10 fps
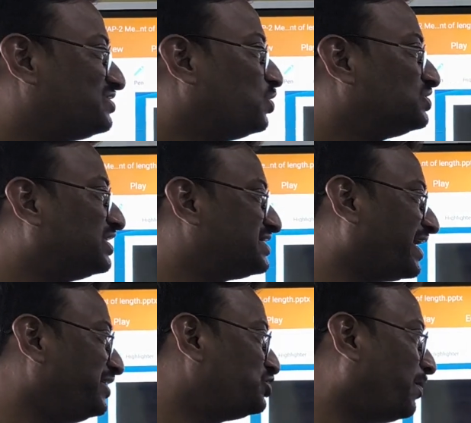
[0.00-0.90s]
So, the
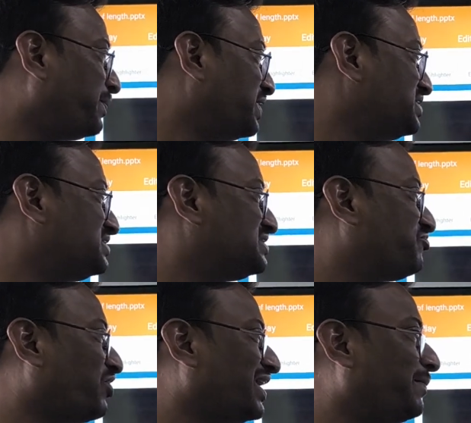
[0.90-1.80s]
second chapter is
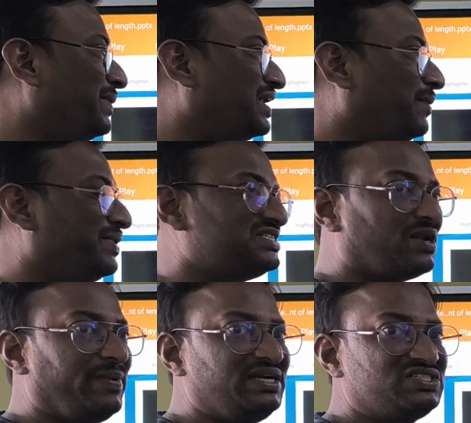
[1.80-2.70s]
fundamental
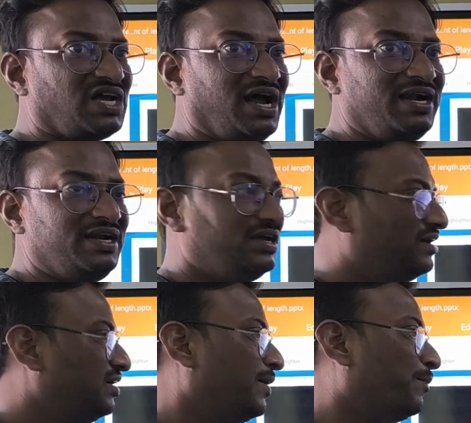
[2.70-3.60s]
measurements and
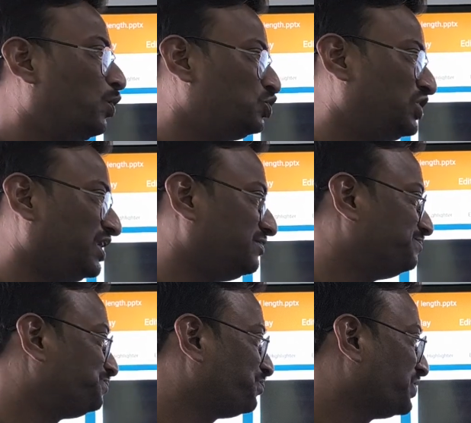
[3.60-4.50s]
motion.
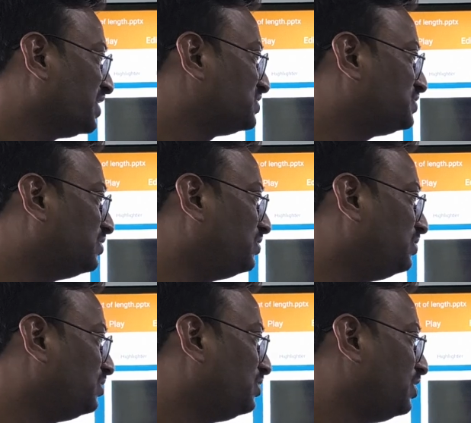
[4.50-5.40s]

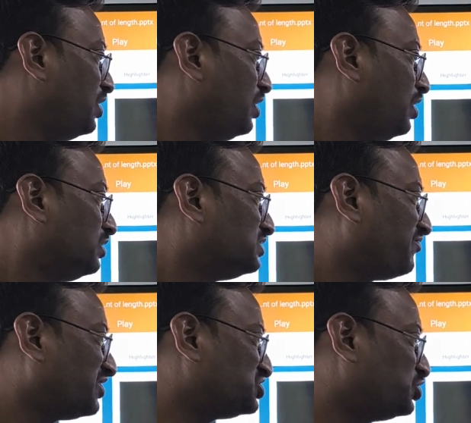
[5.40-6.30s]
So, the
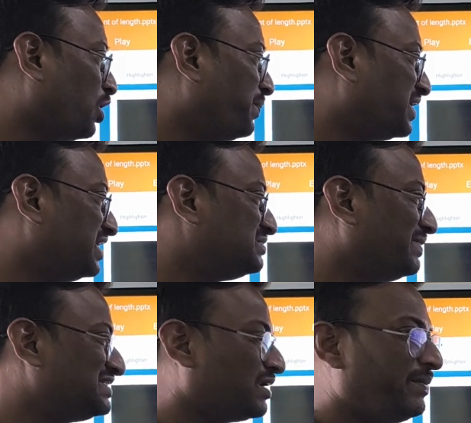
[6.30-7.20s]
first topic is
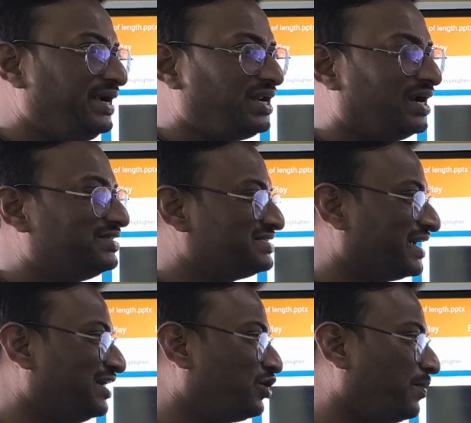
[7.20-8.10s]
measurement and the
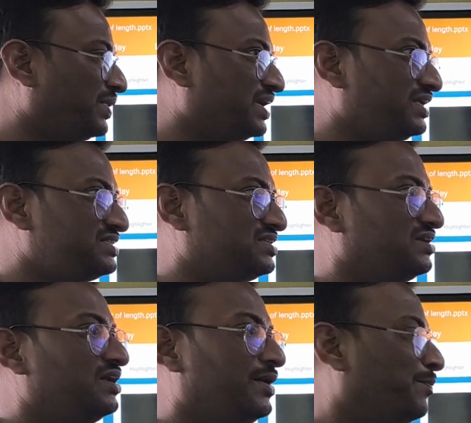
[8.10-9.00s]
second topic
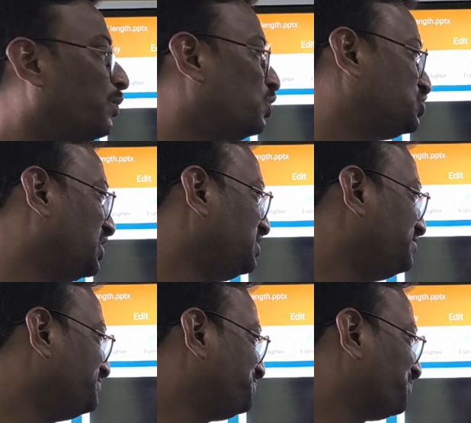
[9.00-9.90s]
is
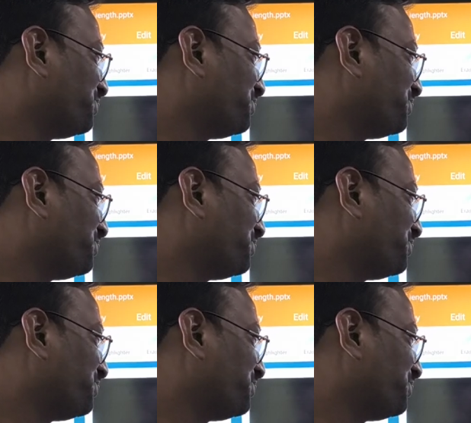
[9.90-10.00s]
motion.